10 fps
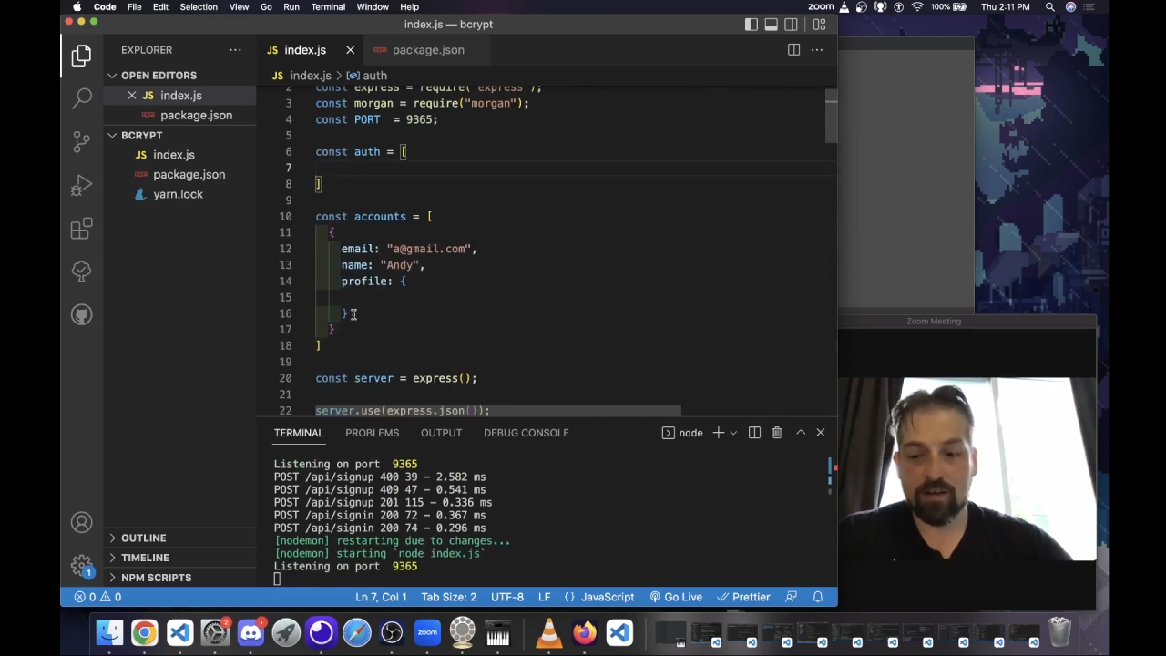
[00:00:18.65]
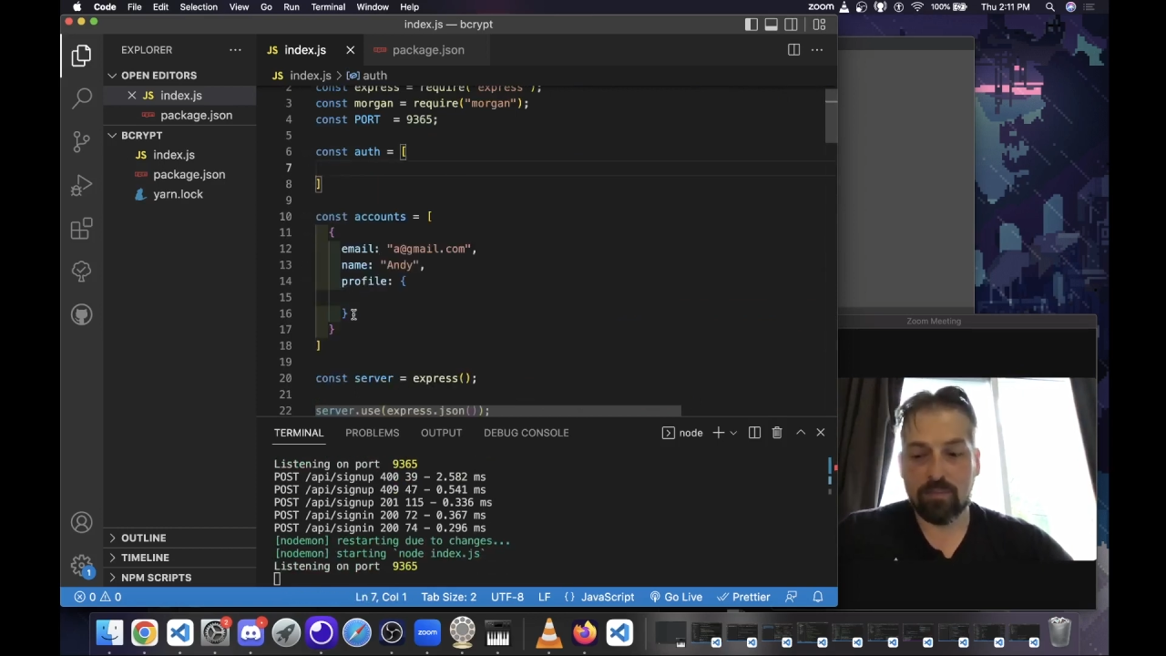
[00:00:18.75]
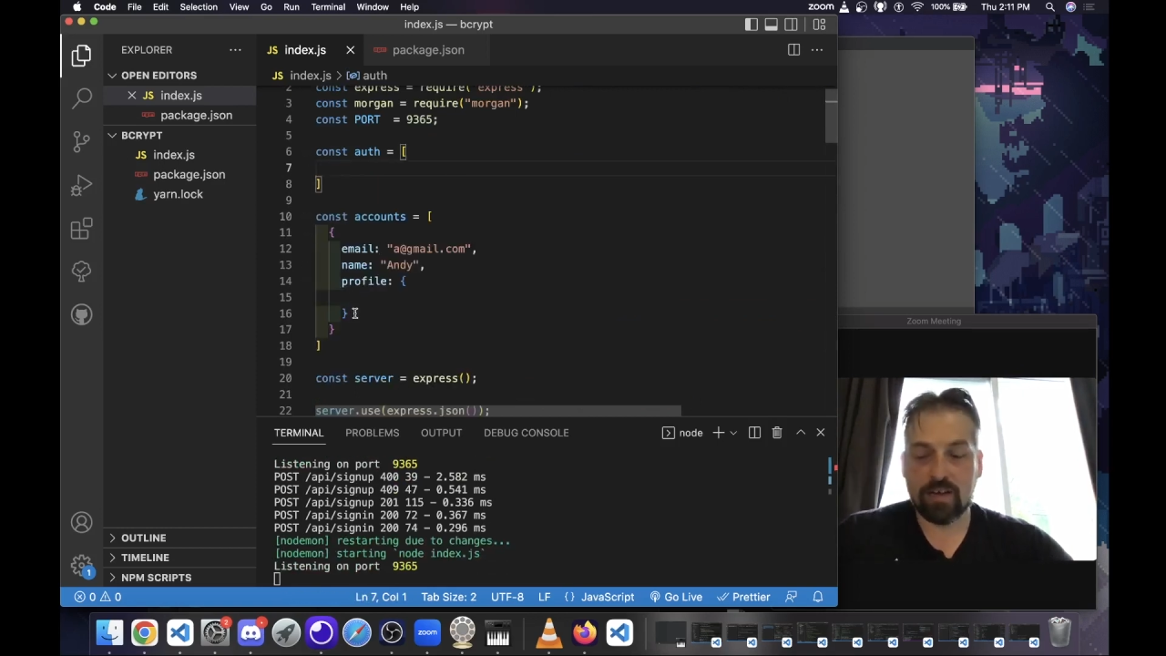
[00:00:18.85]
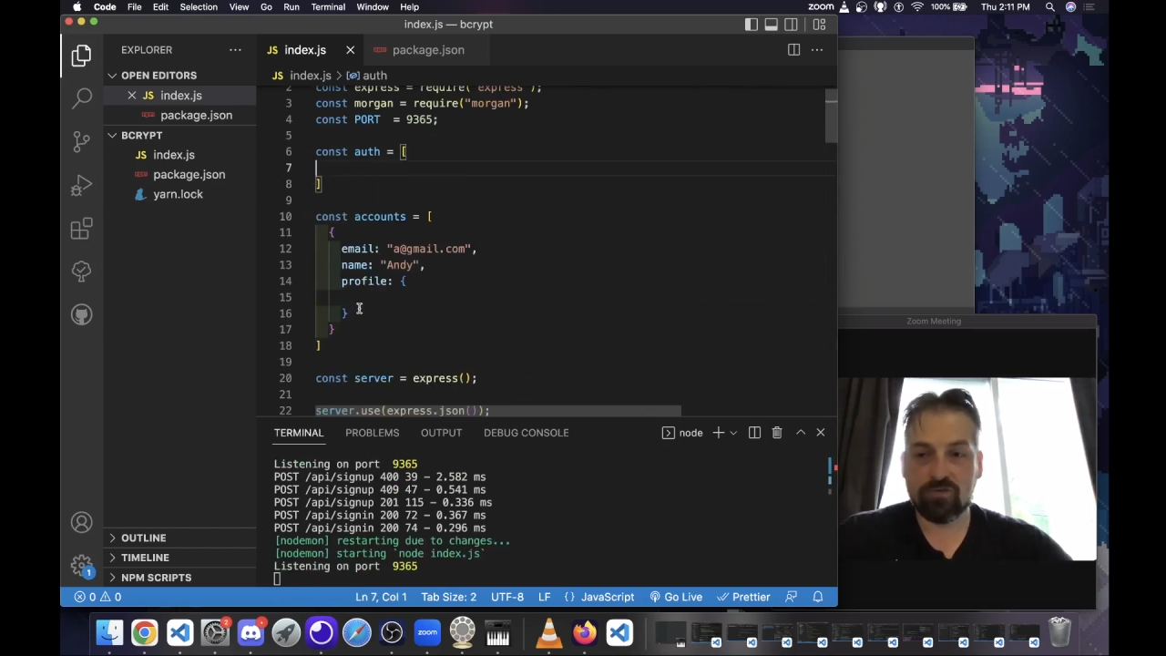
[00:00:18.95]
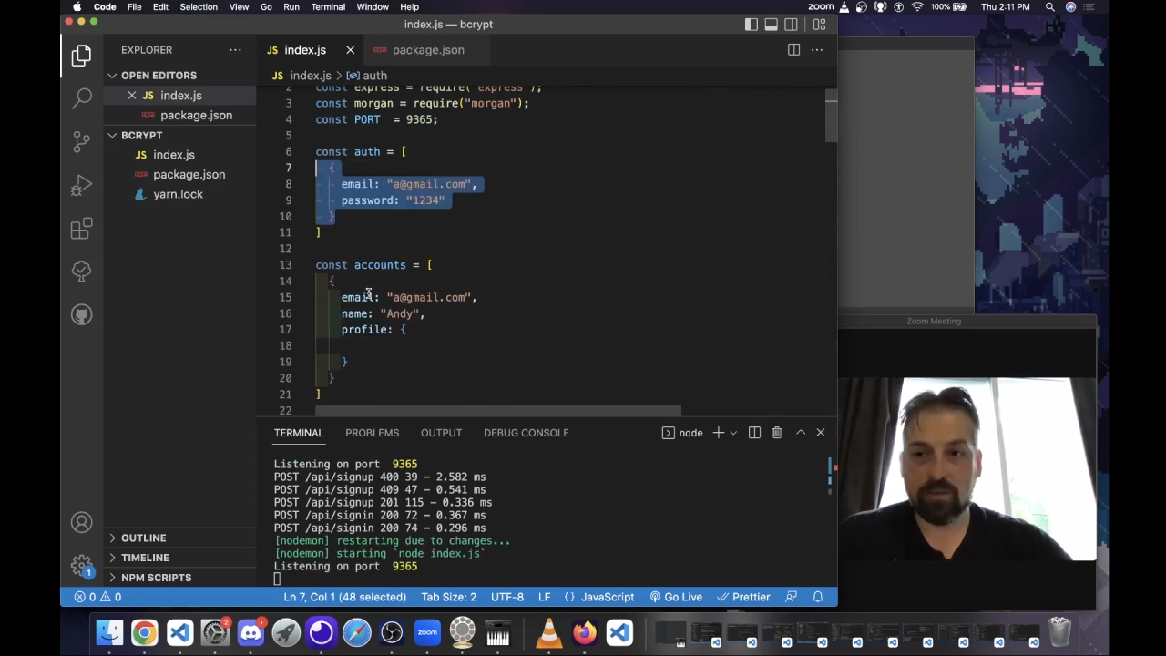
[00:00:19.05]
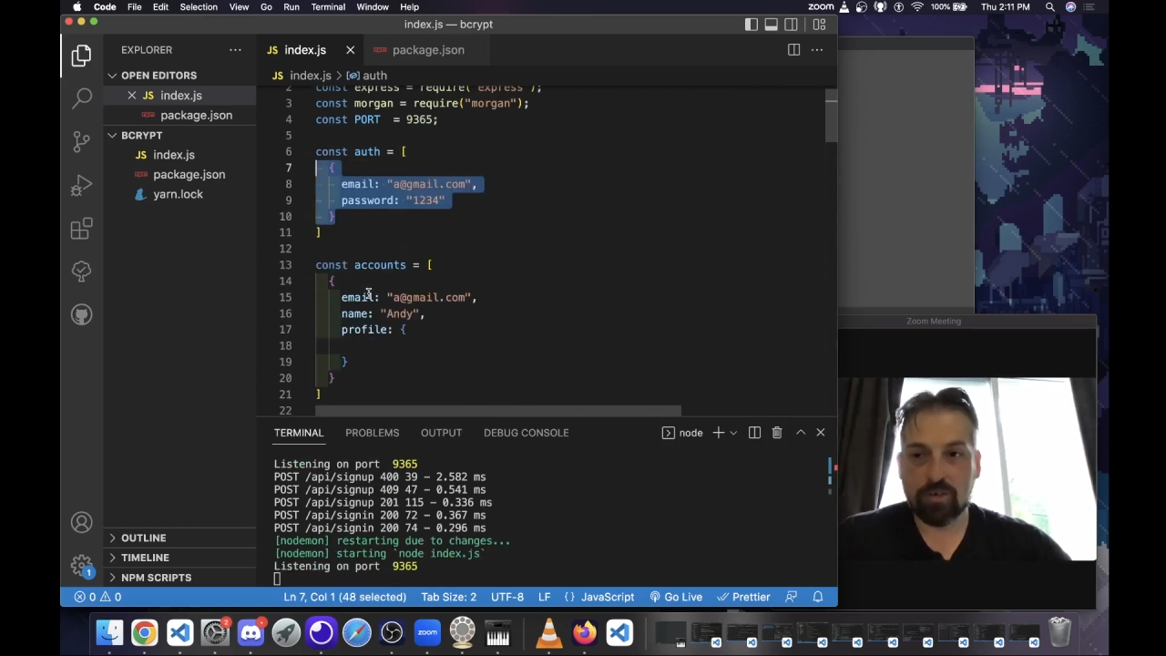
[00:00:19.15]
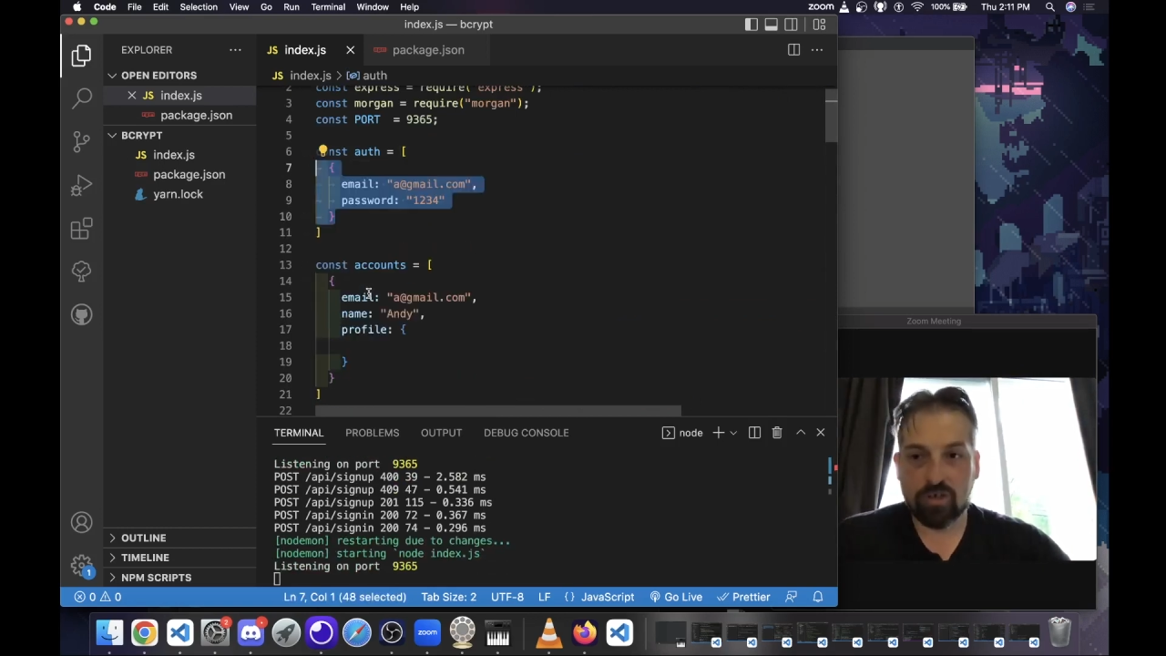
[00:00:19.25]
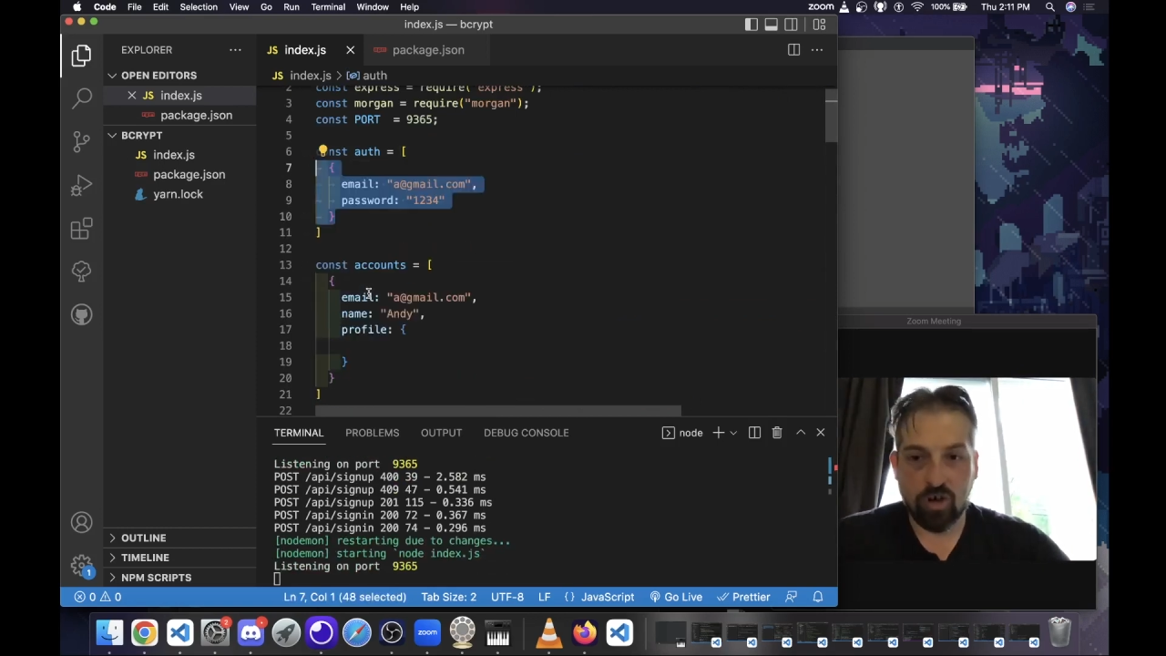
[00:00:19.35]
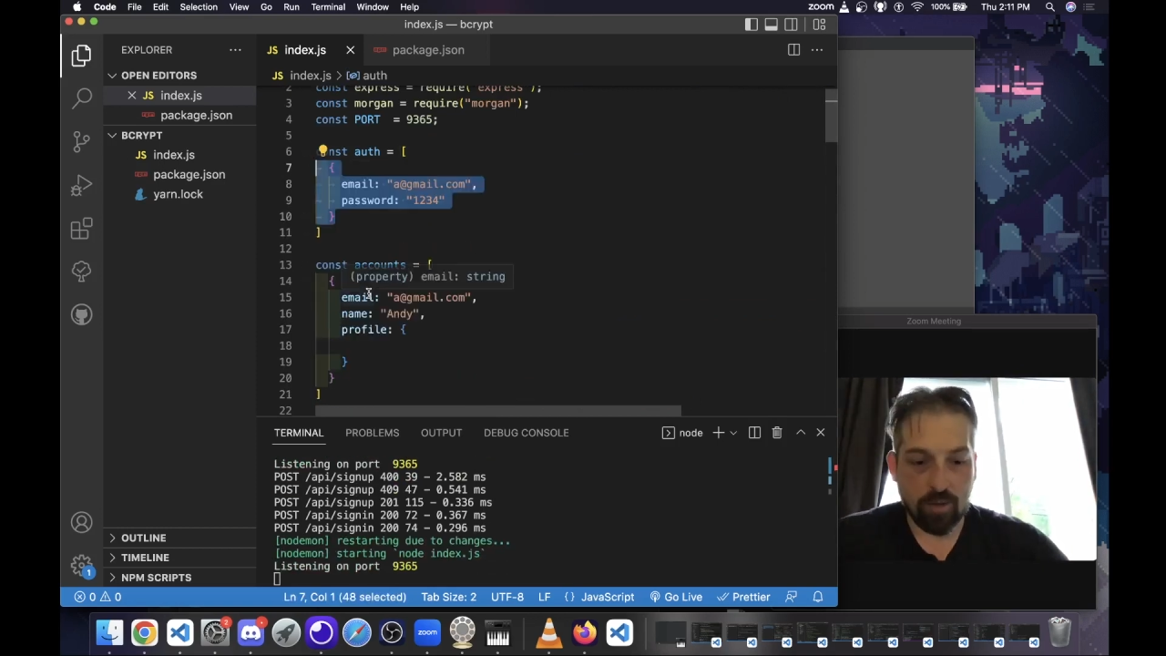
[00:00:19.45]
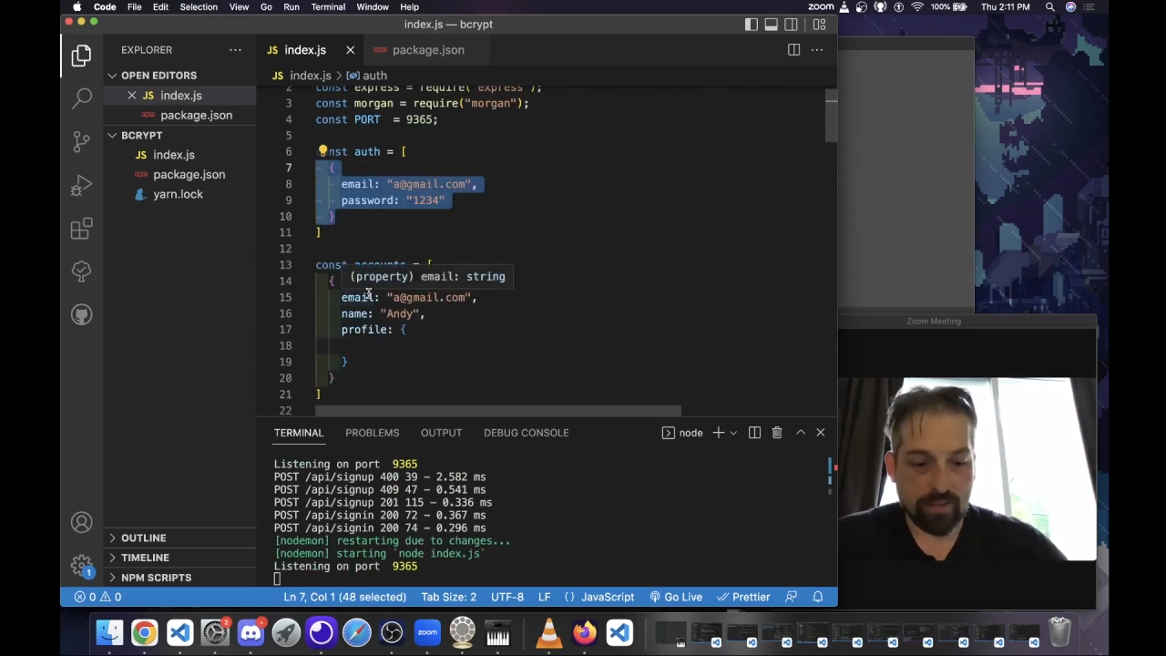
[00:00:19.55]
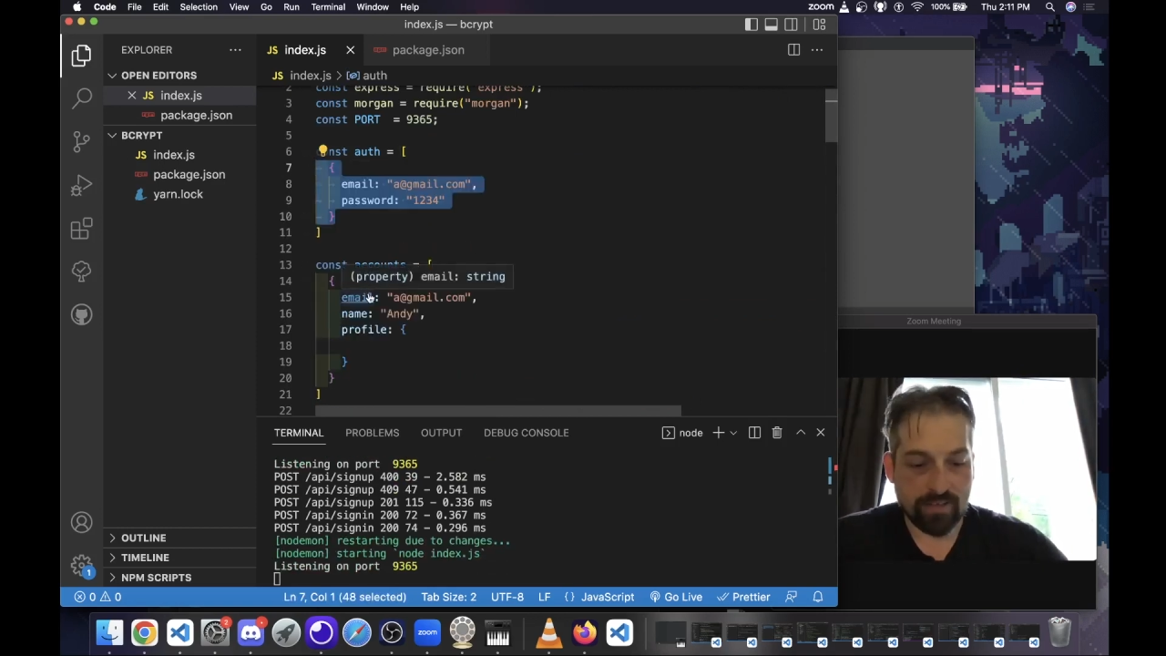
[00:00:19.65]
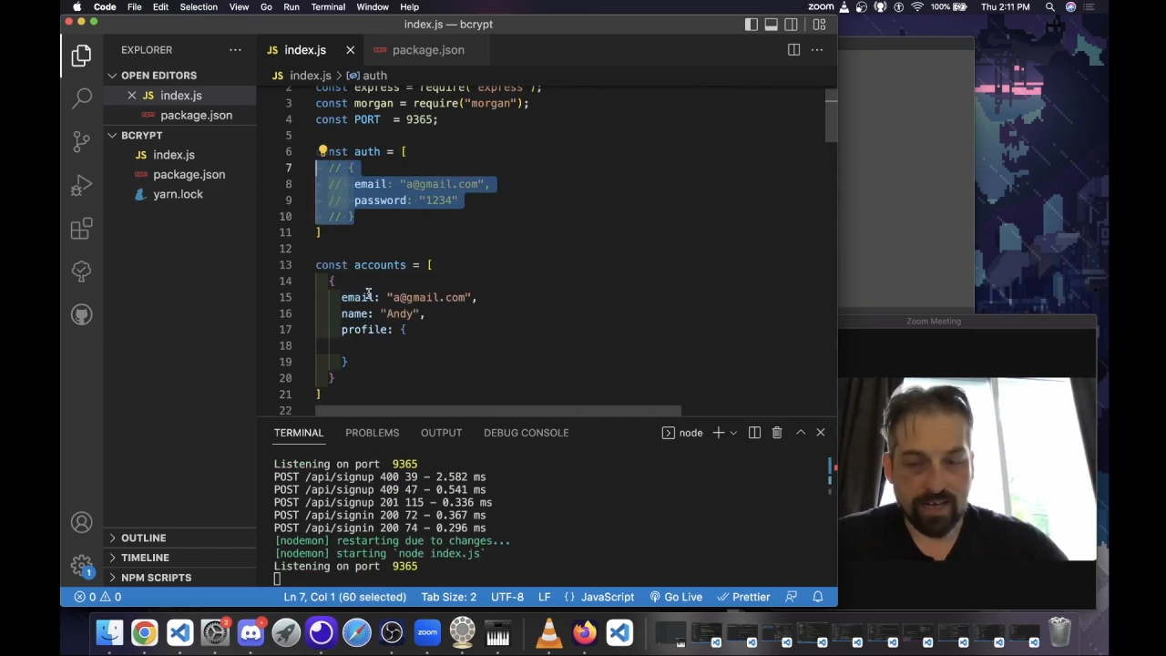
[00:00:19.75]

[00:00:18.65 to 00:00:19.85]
Actually, I'm going to comment it